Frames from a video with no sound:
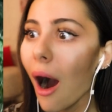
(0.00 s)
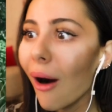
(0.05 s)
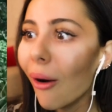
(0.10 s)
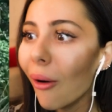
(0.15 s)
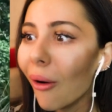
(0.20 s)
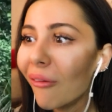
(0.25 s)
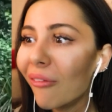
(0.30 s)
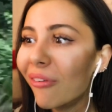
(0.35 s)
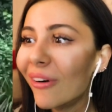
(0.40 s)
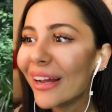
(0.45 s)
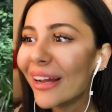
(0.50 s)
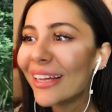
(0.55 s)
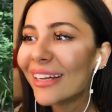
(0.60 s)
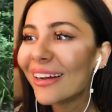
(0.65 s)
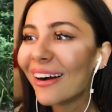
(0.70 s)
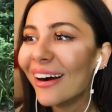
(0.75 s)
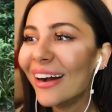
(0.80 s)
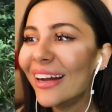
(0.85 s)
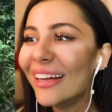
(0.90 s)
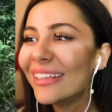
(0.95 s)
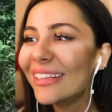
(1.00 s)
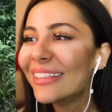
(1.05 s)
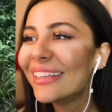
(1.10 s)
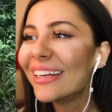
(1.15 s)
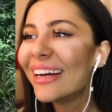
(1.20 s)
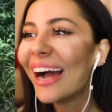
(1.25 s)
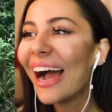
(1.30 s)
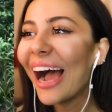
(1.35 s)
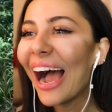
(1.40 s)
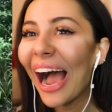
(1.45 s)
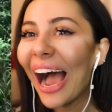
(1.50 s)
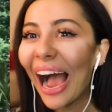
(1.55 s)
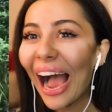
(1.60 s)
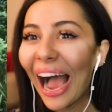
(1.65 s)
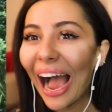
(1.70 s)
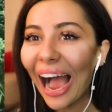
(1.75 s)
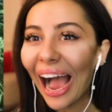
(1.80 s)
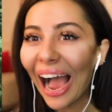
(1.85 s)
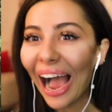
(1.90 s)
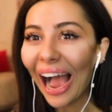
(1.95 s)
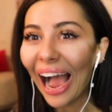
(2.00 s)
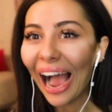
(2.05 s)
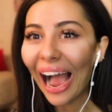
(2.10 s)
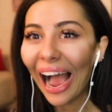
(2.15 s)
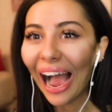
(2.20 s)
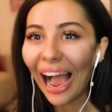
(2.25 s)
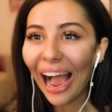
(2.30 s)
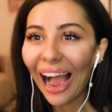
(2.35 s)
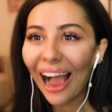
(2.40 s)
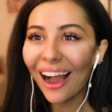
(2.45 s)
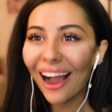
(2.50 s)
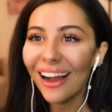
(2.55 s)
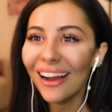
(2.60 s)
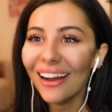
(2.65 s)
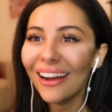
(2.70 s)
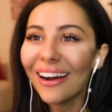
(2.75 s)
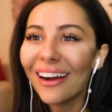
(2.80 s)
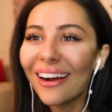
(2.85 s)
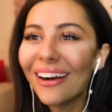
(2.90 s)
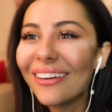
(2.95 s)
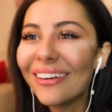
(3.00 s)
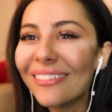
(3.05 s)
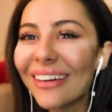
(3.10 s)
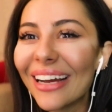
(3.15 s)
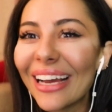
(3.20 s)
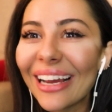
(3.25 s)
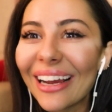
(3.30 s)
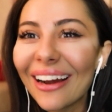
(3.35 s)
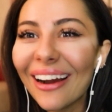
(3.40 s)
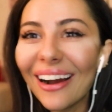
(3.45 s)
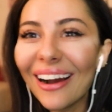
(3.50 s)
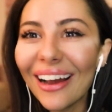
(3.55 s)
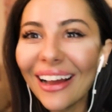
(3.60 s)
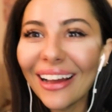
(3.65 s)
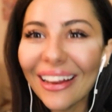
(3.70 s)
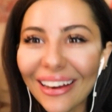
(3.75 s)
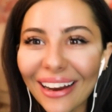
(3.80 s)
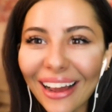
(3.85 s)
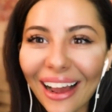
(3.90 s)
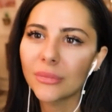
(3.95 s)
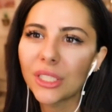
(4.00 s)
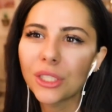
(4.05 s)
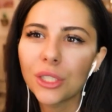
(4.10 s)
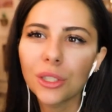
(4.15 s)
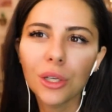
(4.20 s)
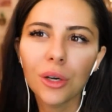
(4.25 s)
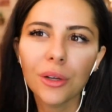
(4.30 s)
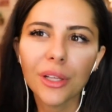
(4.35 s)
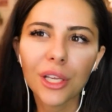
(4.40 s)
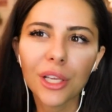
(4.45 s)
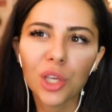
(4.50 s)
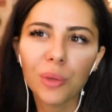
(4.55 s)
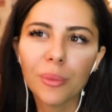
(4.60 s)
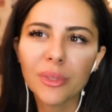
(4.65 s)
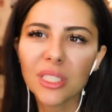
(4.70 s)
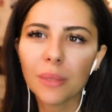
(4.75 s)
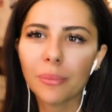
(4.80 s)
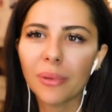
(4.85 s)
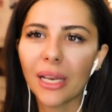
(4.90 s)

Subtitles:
Oh my god. Oh my god! Did you know that humans are